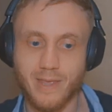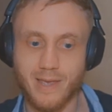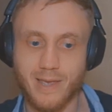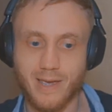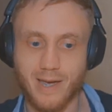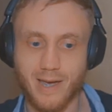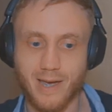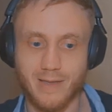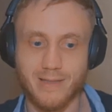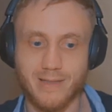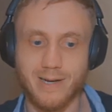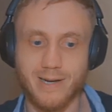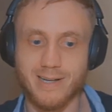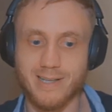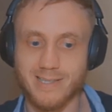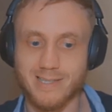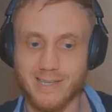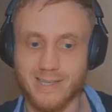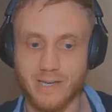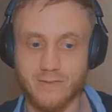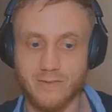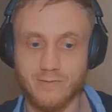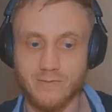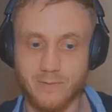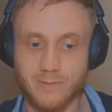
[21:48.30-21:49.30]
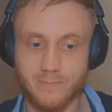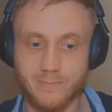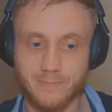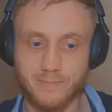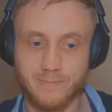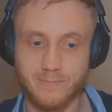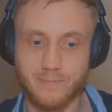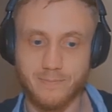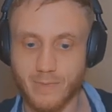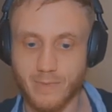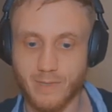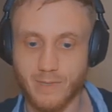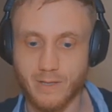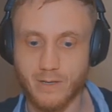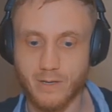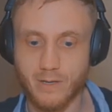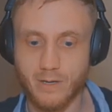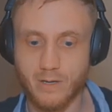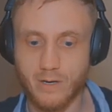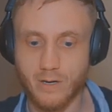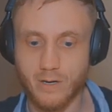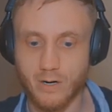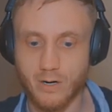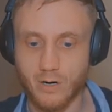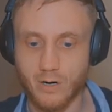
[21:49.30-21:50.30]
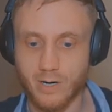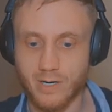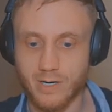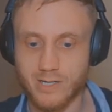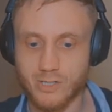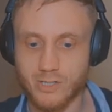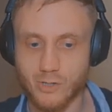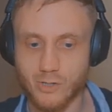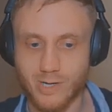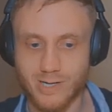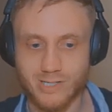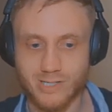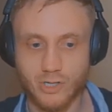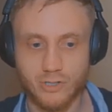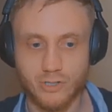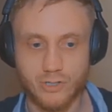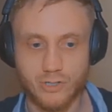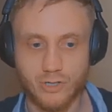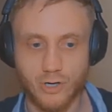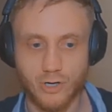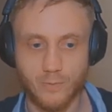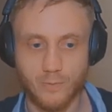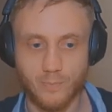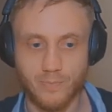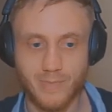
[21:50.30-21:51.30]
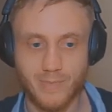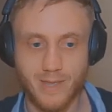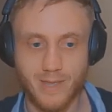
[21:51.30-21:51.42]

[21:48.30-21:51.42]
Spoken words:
And then hit save. All right. So that's good to go.